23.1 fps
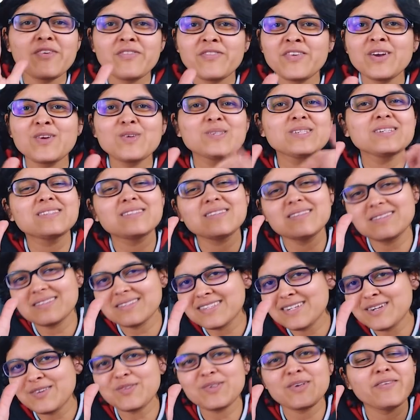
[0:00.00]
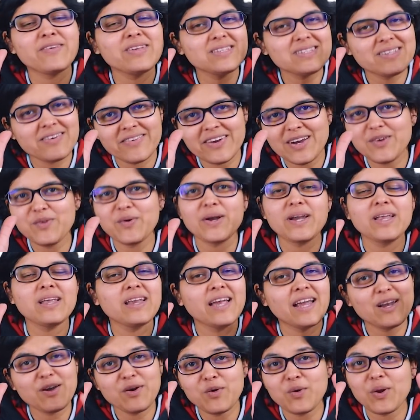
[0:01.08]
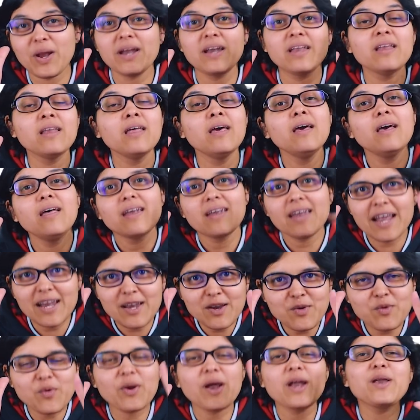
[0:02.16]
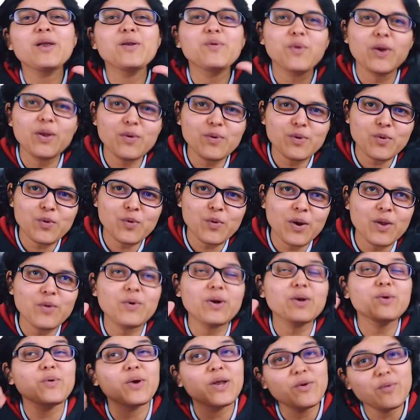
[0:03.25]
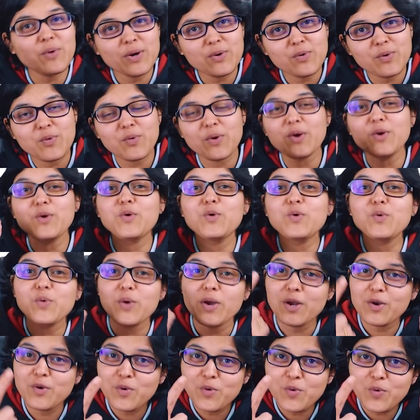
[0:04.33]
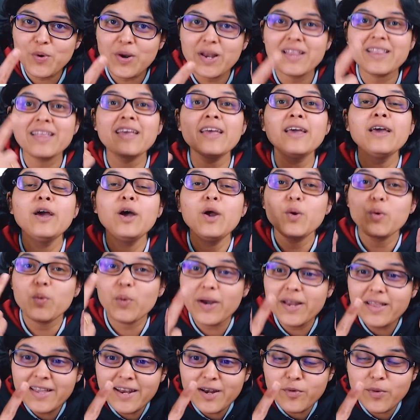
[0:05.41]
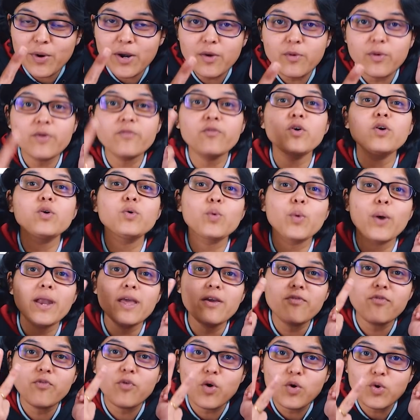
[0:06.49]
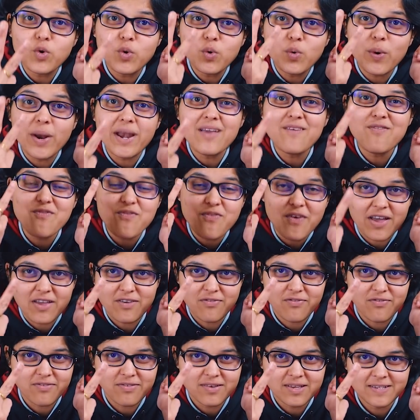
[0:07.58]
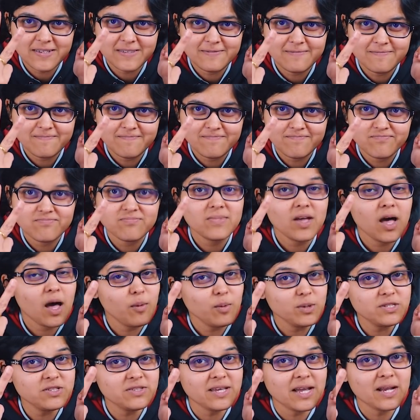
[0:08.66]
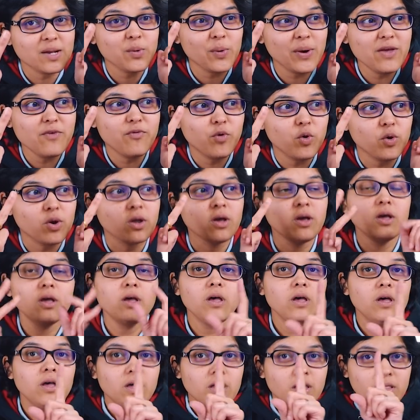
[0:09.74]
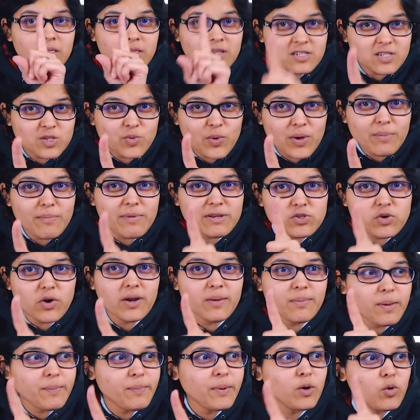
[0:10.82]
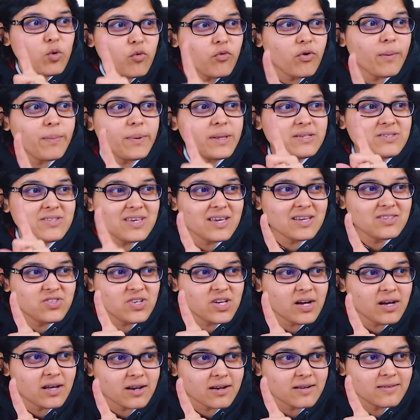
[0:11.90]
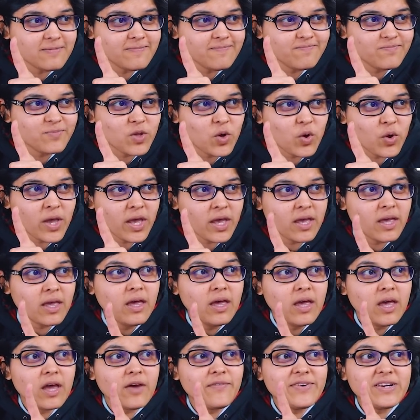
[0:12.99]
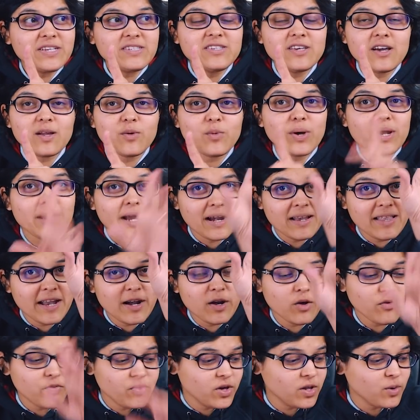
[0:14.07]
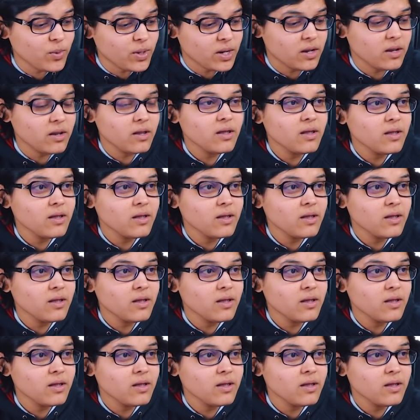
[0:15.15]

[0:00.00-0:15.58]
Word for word: 15 to 16, 16 to 17, 17 to 18, 18 to 19, 19 to 20, 20 to 21, 21 to 22, 22 to 23, 23 to 24, 24 to 25. How much is that? 24. This is where majority people goof up in CAGR. Okay, if it is year 1, at the end of year 1,